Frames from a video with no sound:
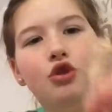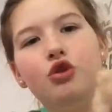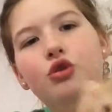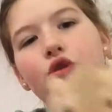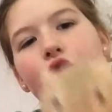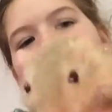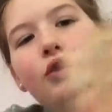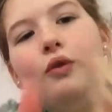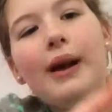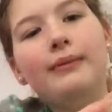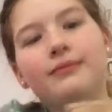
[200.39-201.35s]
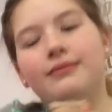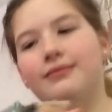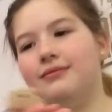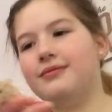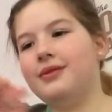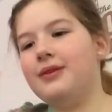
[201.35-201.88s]
Do, do, do.
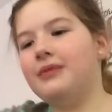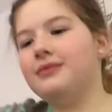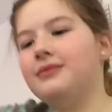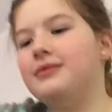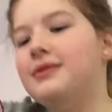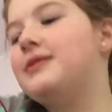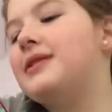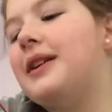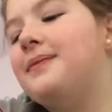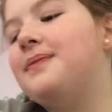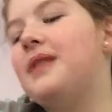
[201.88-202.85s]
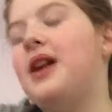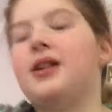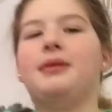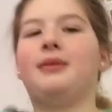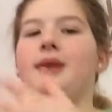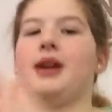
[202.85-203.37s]
Ah! okay, I'm
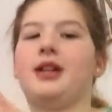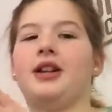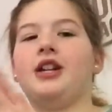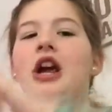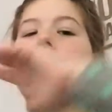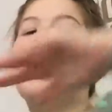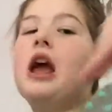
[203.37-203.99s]
gonna put them back in the cage.